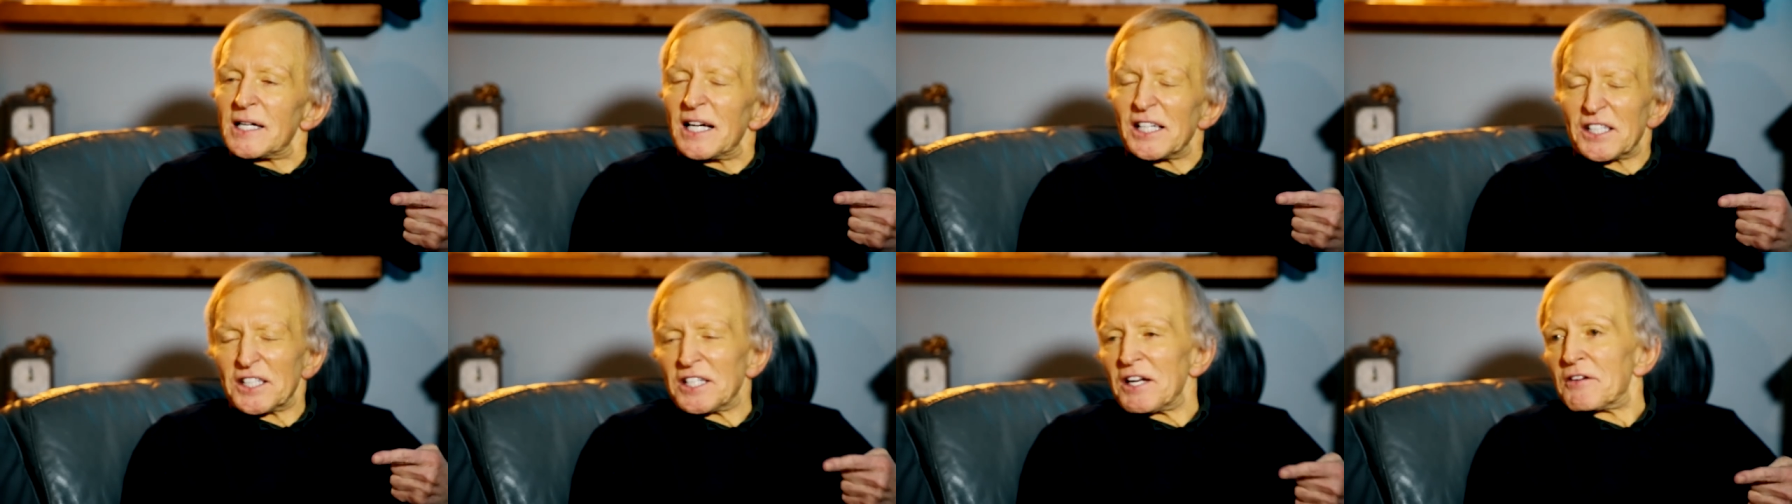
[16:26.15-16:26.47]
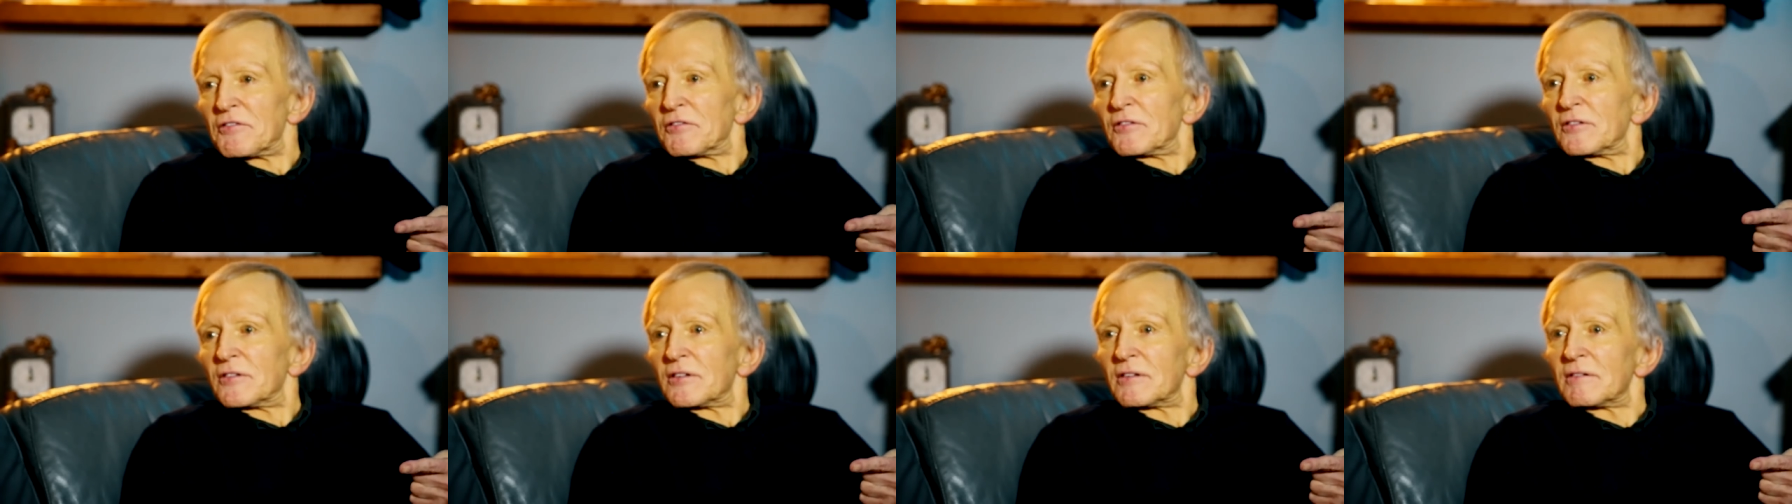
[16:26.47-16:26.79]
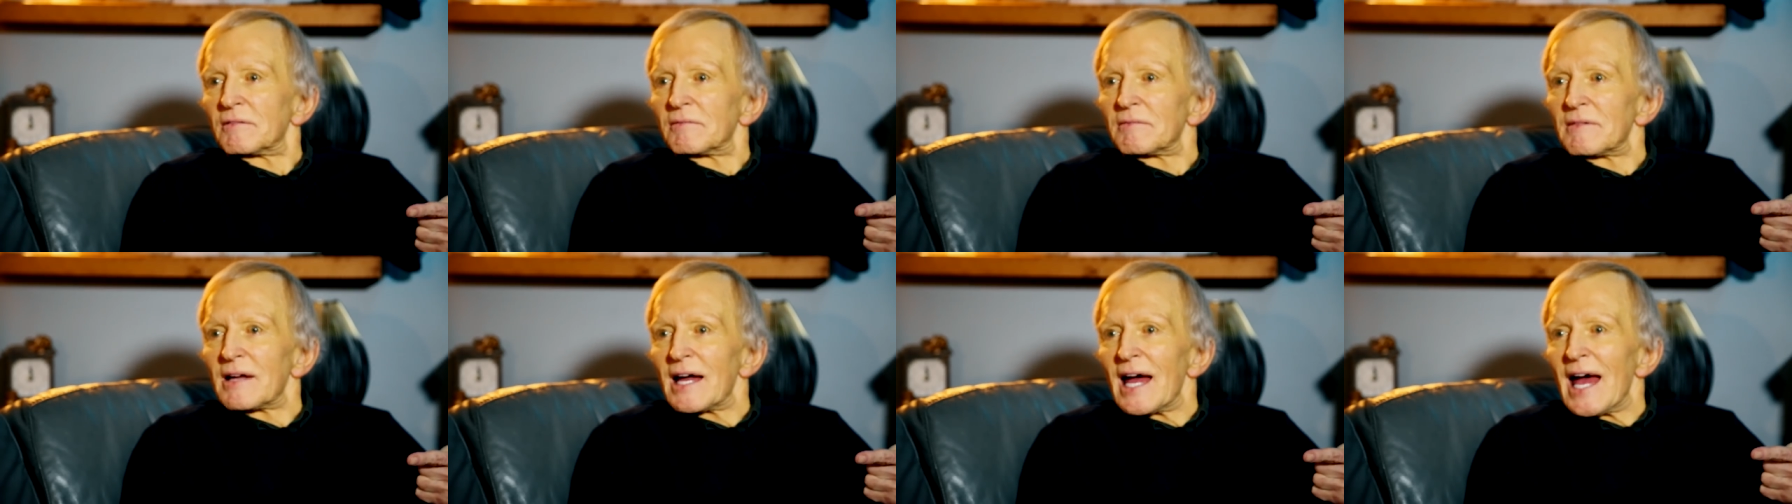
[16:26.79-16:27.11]
it's different.
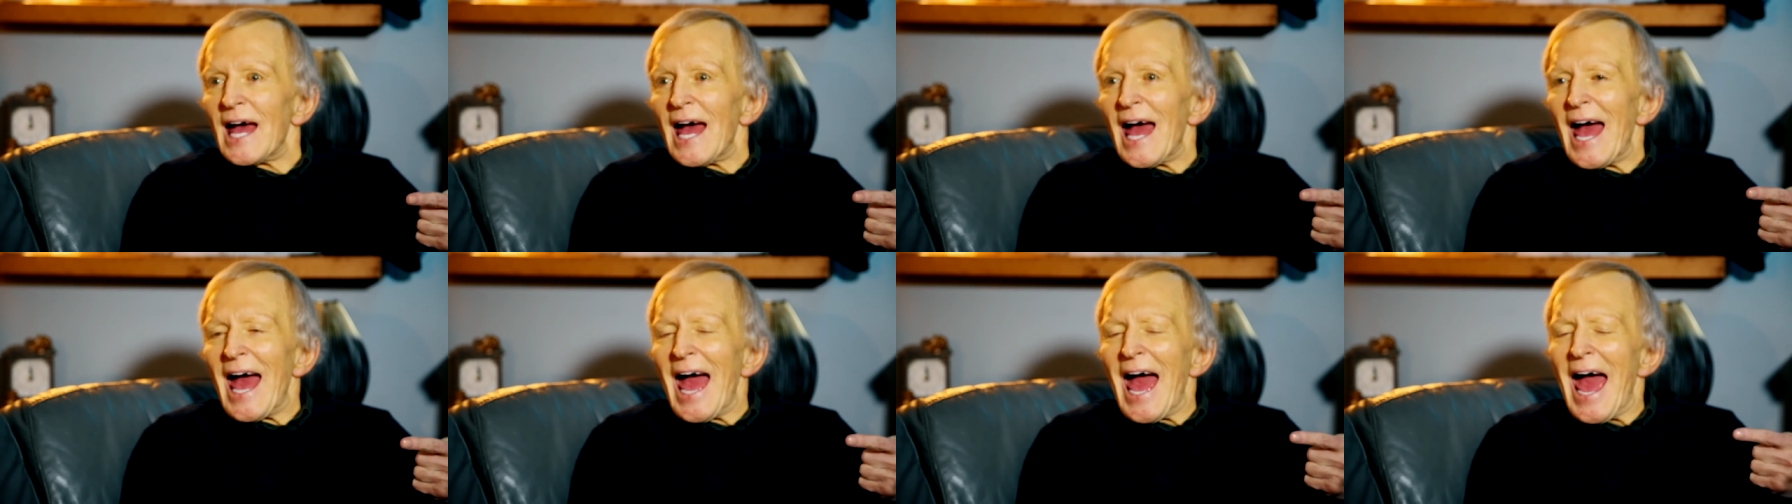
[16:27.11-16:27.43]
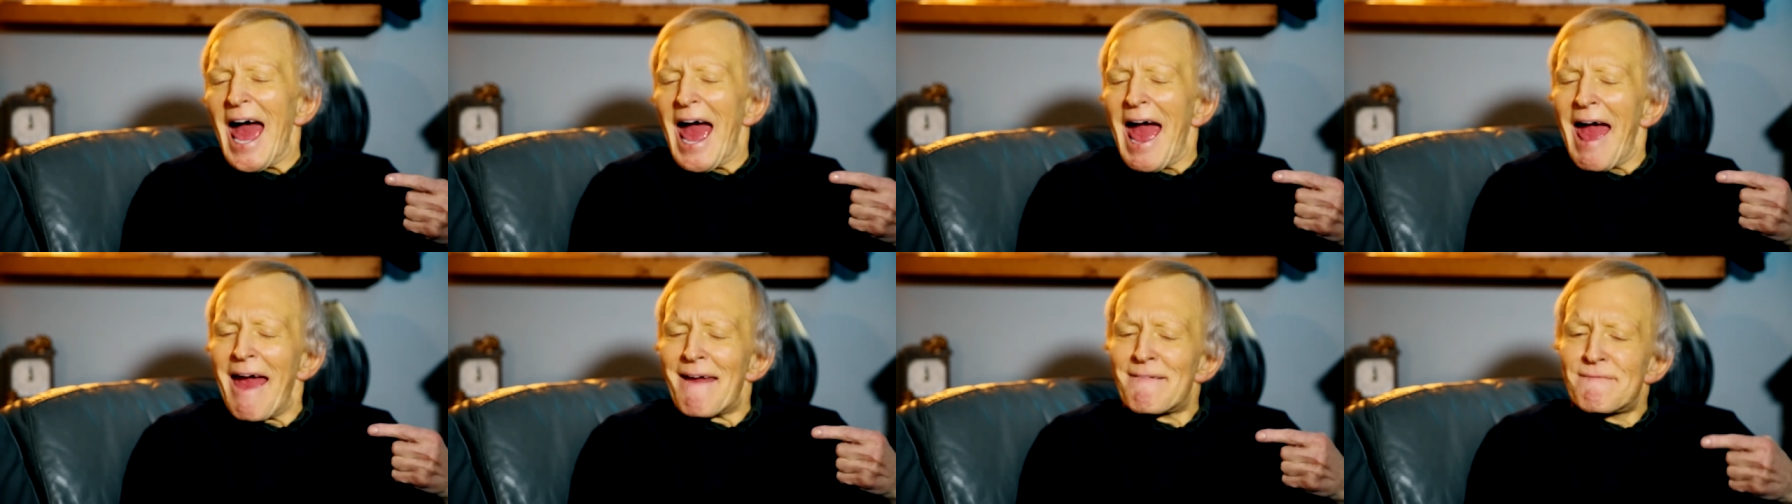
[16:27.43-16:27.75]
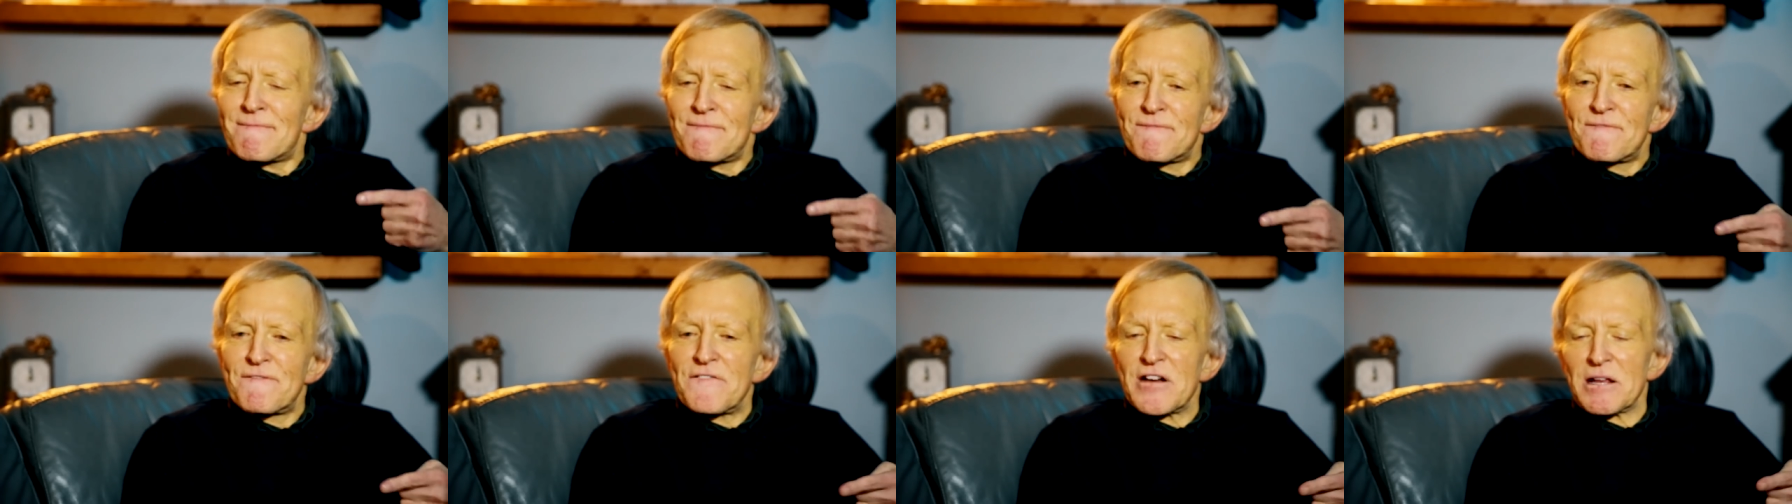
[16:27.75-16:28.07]

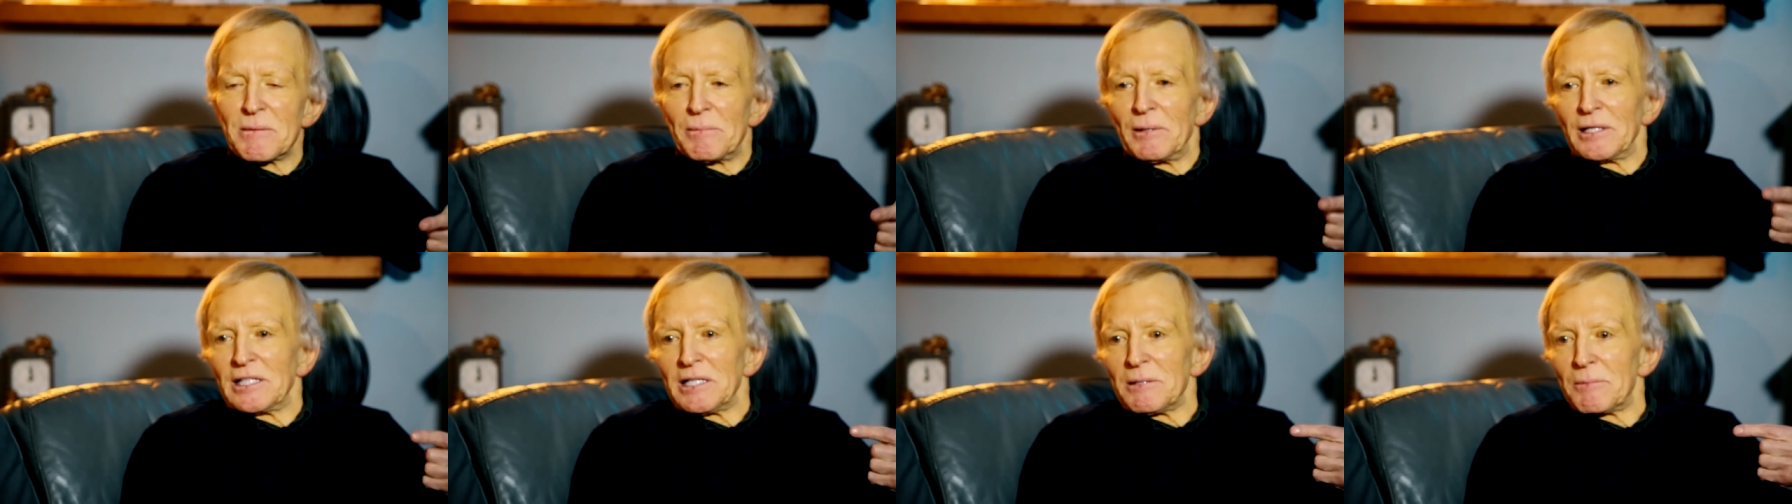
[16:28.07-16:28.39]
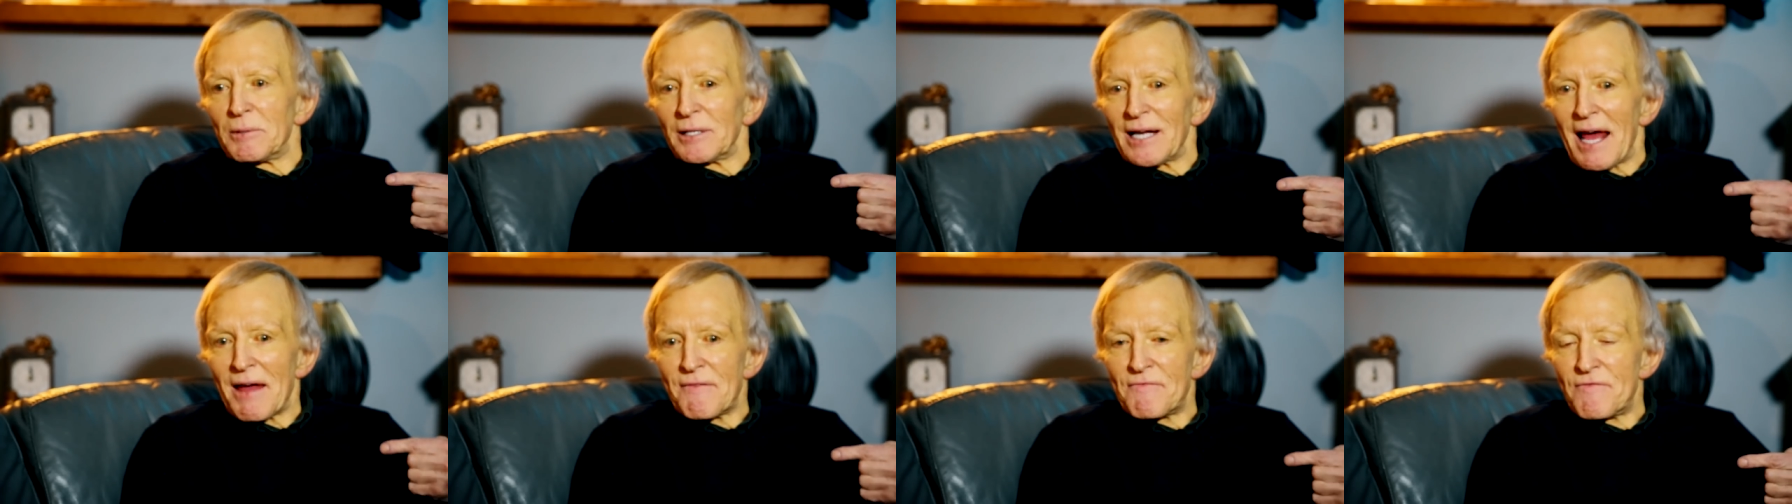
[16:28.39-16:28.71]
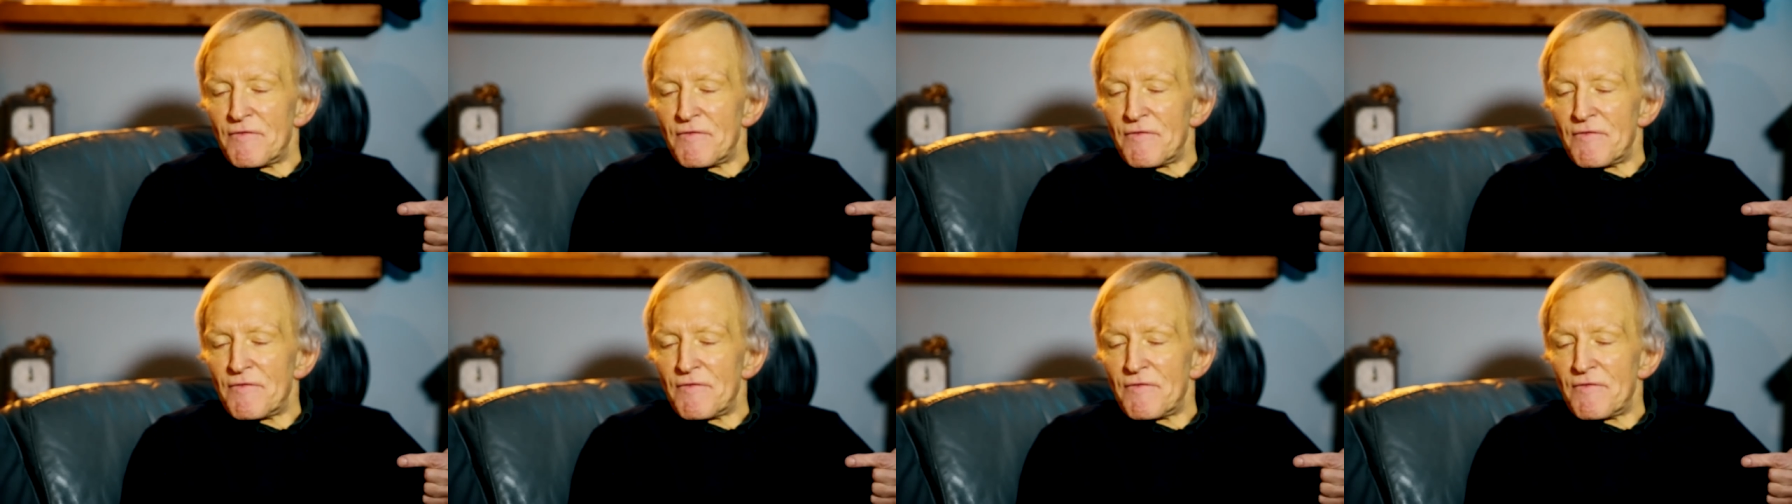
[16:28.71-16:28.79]
Everybody